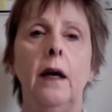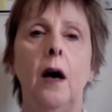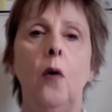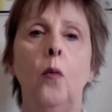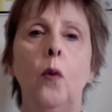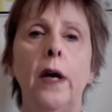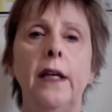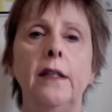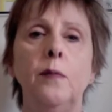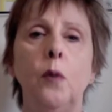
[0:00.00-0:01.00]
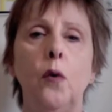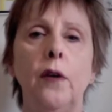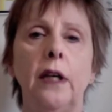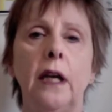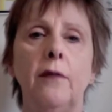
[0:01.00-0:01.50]
A week is more
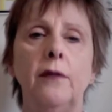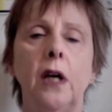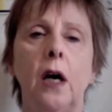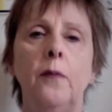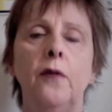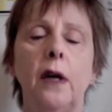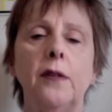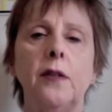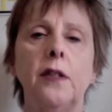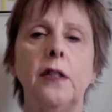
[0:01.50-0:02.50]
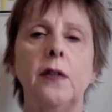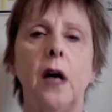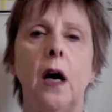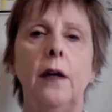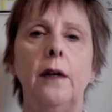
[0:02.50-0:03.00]
than enough time for us to
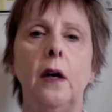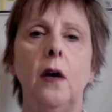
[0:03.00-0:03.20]
decide